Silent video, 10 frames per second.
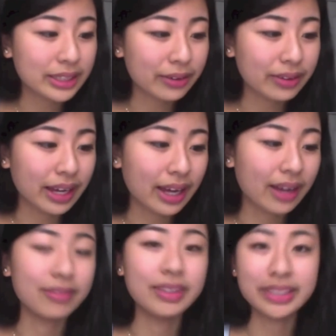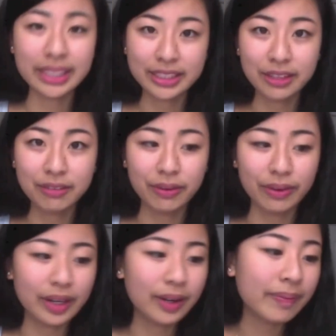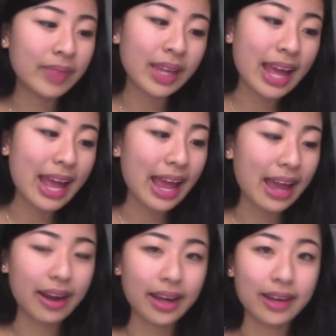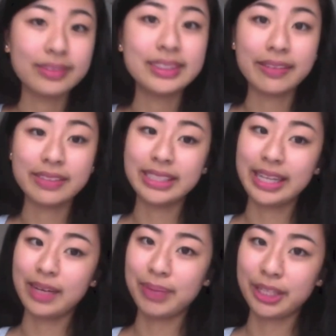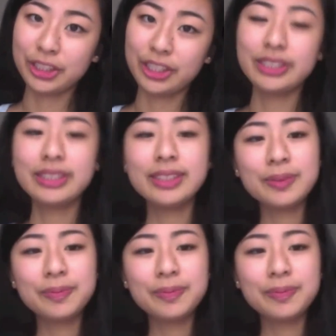I only have 64 and I have 78 pictures.